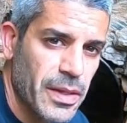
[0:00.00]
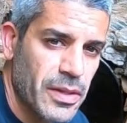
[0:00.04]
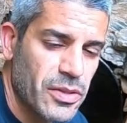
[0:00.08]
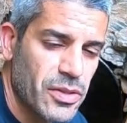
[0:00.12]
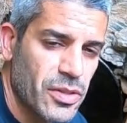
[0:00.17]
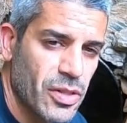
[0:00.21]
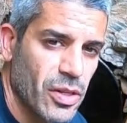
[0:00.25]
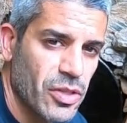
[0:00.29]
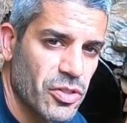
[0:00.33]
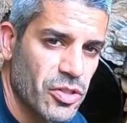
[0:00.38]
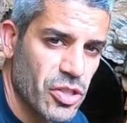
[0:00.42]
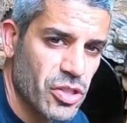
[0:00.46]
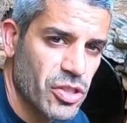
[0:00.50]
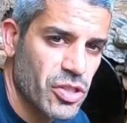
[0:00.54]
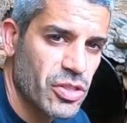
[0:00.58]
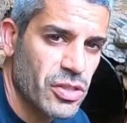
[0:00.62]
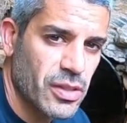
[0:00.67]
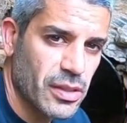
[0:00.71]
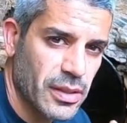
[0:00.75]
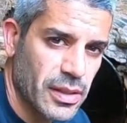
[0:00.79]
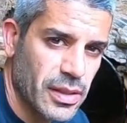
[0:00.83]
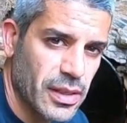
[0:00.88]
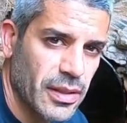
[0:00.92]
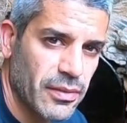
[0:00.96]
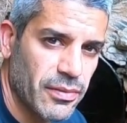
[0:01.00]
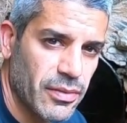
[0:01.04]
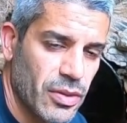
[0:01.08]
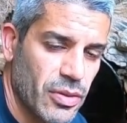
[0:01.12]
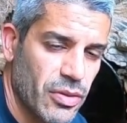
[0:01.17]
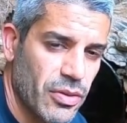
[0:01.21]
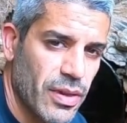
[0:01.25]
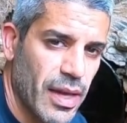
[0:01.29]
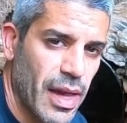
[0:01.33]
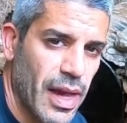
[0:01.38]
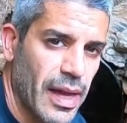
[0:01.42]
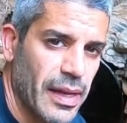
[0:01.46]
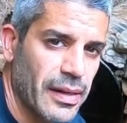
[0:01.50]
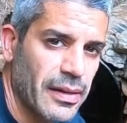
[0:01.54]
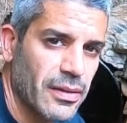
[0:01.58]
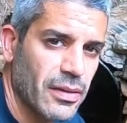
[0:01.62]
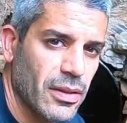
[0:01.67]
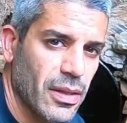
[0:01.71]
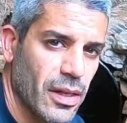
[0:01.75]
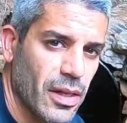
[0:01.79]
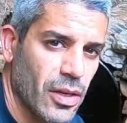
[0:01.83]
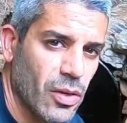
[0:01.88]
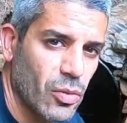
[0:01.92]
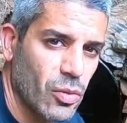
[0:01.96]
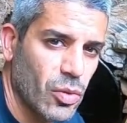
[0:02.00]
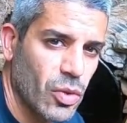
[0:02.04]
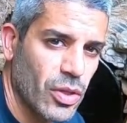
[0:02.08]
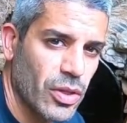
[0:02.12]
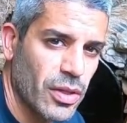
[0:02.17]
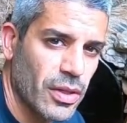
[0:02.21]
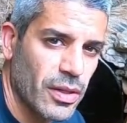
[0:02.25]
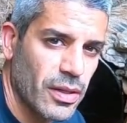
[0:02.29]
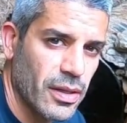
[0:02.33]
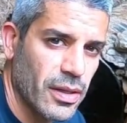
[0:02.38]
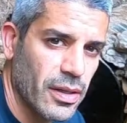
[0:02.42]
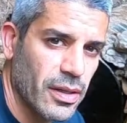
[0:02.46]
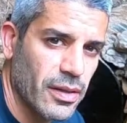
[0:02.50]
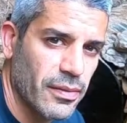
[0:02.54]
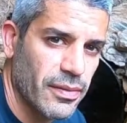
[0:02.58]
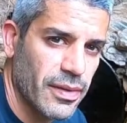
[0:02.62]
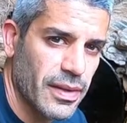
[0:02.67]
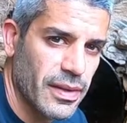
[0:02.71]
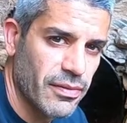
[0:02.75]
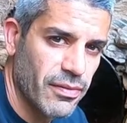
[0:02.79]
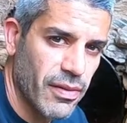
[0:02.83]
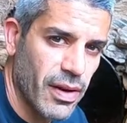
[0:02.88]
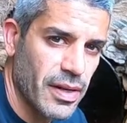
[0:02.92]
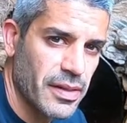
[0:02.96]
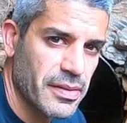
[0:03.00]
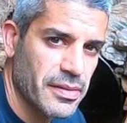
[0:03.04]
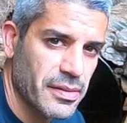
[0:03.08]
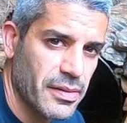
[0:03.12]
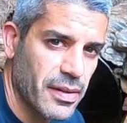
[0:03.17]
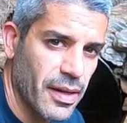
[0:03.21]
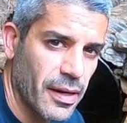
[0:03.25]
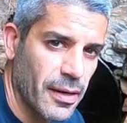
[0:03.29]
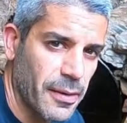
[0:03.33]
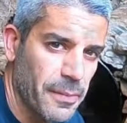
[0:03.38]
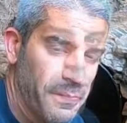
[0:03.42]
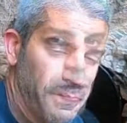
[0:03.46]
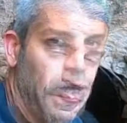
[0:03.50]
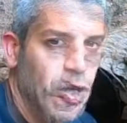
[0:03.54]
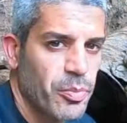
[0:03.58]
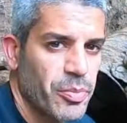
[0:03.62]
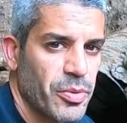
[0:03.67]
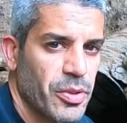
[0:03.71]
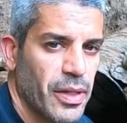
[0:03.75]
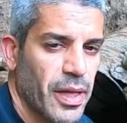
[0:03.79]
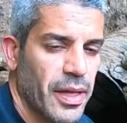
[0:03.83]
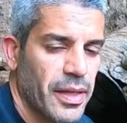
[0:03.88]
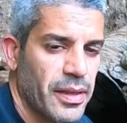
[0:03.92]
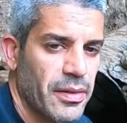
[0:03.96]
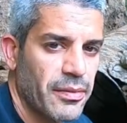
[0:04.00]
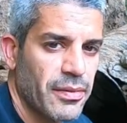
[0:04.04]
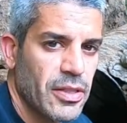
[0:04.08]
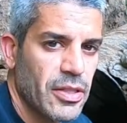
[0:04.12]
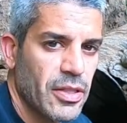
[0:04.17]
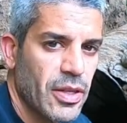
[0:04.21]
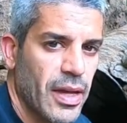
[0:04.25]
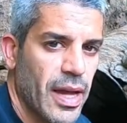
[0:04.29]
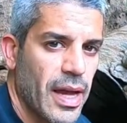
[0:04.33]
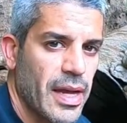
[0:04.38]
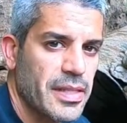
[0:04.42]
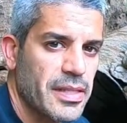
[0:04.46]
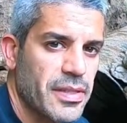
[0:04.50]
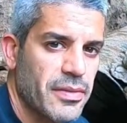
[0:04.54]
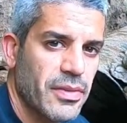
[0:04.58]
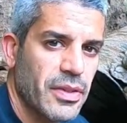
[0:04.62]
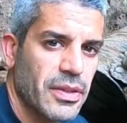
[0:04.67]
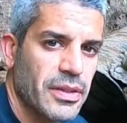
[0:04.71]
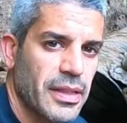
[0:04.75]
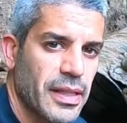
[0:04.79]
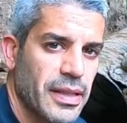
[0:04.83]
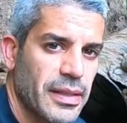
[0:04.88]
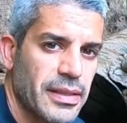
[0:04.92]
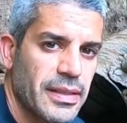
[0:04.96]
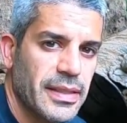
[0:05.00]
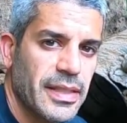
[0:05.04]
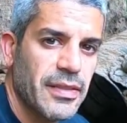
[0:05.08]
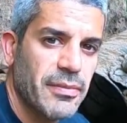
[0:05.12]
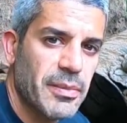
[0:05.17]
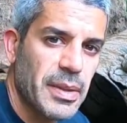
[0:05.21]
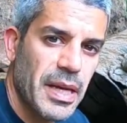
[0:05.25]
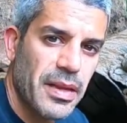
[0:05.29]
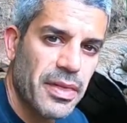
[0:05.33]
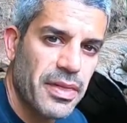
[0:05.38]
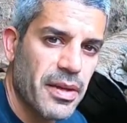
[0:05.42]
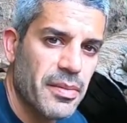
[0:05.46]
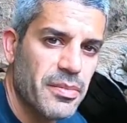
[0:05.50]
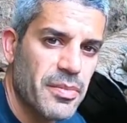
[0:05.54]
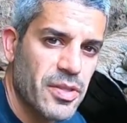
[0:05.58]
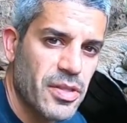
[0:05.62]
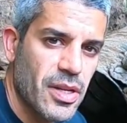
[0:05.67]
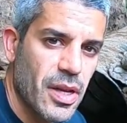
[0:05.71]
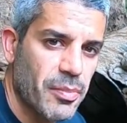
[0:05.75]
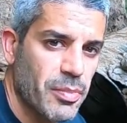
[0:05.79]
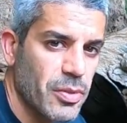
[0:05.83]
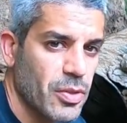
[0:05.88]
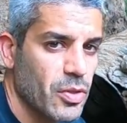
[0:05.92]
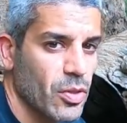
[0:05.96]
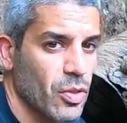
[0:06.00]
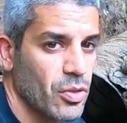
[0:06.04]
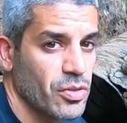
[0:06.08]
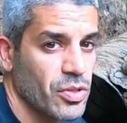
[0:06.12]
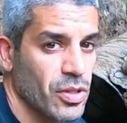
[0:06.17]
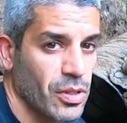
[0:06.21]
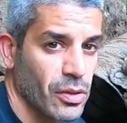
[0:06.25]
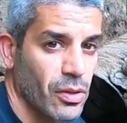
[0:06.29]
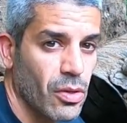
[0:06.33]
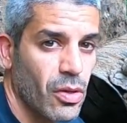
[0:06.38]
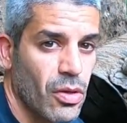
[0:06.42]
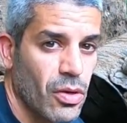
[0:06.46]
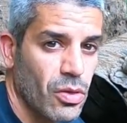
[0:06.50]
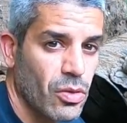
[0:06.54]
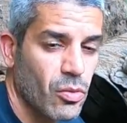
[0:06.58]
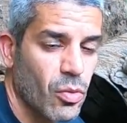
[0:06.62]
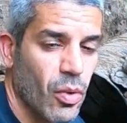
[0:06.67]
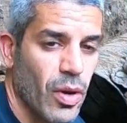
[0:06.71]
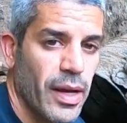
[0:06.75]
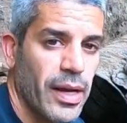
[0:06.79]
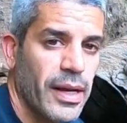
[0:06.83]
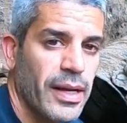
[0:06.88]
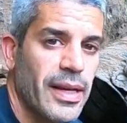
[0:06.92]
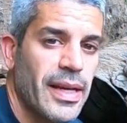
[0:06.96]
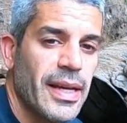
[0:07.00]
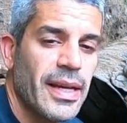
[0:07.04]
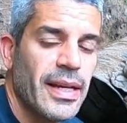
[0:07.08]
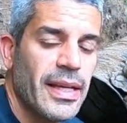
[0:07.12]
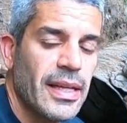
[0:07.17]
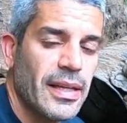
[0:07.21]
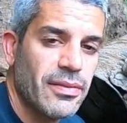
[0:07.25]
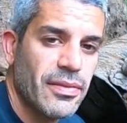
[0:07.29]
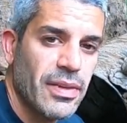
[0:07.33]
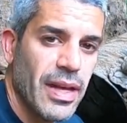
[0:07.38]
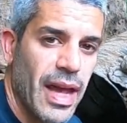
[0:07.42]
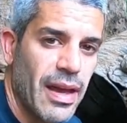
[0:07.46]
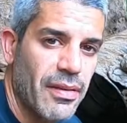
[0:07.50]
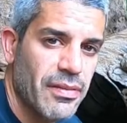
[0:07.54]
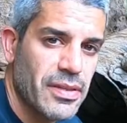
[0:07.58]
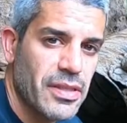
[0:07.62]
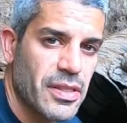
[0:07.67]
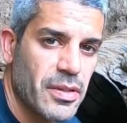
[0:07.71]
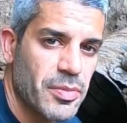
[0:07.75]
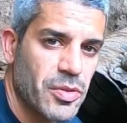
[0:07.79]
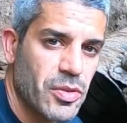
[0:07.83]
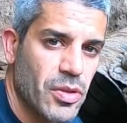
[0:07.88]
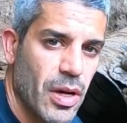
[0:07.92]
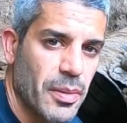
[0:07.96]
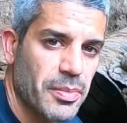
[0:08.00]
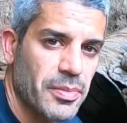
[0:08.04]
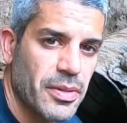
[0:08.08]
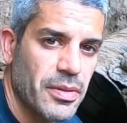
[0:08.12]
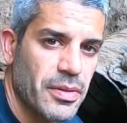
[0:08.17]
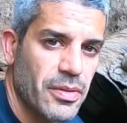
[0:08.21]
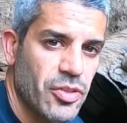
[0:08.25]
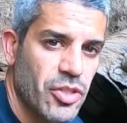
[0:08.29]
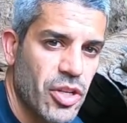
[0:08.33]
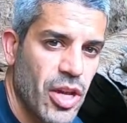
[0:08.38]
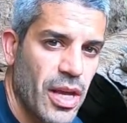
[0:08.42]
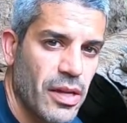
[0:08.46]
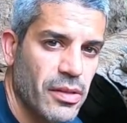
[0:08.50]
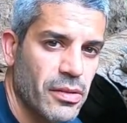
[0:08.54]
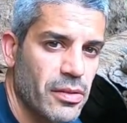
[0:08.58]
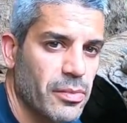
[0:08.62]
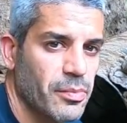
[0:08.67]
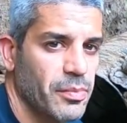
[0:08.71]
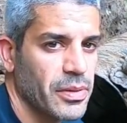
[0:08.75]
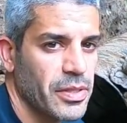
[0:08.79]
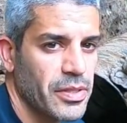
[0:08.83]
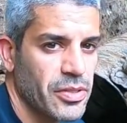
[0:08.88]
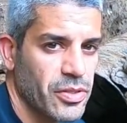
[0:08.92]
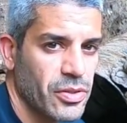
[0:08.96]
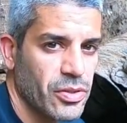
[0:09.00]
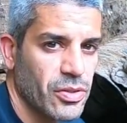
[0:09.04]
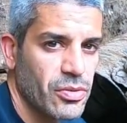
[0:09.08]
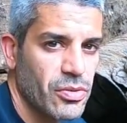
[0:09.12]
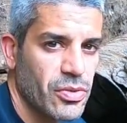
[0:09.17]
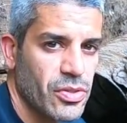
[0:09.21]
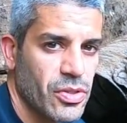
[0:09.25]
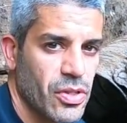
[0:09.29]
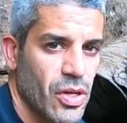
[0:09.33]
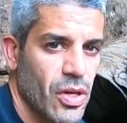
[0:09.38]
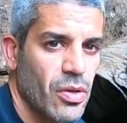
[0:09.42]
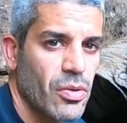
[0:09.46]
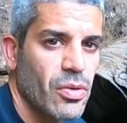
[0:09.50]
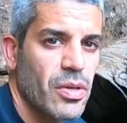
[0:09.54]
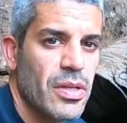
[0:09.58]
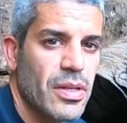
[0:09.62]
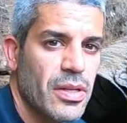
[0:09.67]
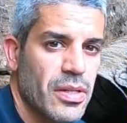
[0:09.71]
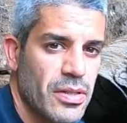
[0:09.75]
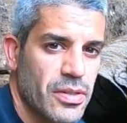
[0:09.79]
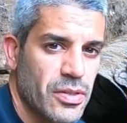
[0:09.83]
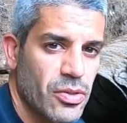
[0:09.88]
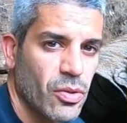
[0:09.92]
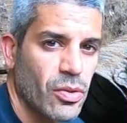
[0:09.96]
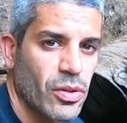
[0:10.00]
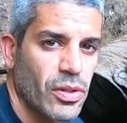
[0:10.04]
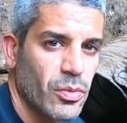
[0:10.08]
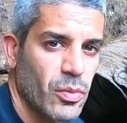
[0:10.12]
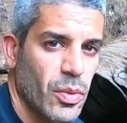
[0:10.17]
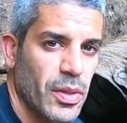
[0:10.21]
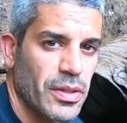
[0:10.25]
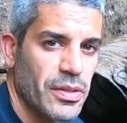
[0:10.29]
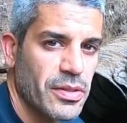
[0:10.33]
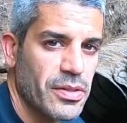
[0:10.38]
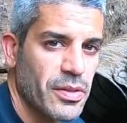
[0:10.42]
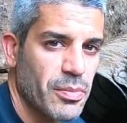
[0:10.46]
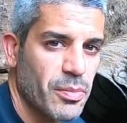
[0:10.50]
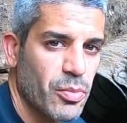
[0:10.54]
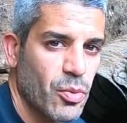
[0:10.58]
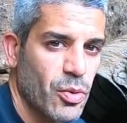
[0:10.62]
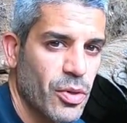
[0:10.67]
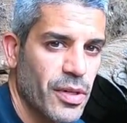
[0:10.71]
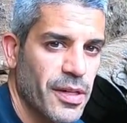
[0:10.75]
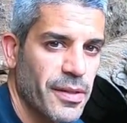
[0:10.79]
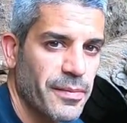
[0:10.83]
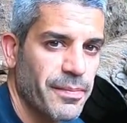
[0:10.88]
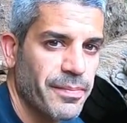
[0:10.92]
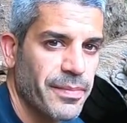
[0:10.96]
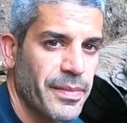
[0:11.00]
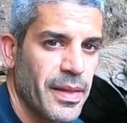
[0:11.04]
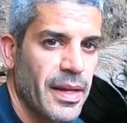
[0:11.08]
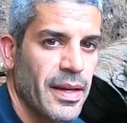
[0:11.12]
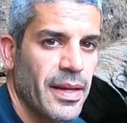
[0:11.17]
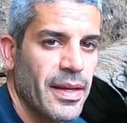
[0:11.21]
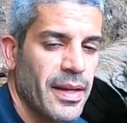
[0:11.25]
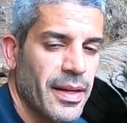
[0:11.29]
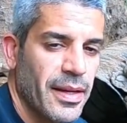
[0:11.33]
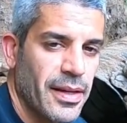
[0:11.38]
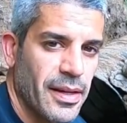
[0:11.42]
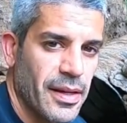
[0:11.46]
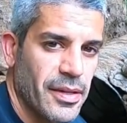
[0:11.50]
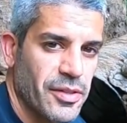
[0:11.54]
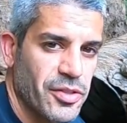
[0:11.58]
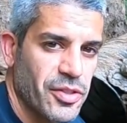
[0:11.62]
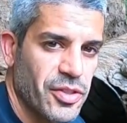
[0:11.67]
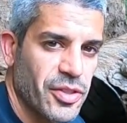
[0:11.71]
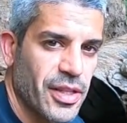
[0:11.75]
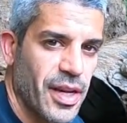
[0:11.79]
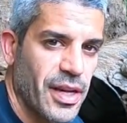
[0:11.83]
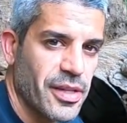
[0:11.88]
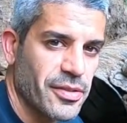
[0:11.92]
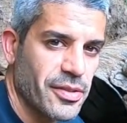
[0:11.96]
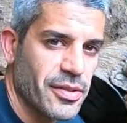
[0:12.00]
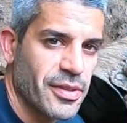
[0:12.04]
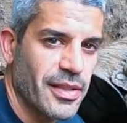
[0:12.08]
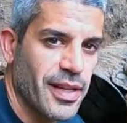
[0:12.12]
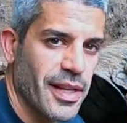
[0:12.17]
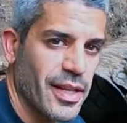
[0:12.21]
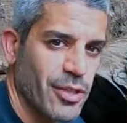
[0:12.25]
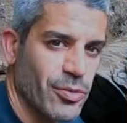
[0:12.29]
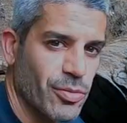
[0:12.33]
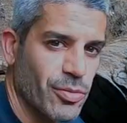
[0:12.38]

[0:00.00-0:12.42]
So i just give you that uh, word of advice there. I hope you liked the video, guys. If you did, give me a thumbs up. It goes a long way. If you haven't subscribed to the channel, please do so. It's the only way to support it. I'll see you guys on the next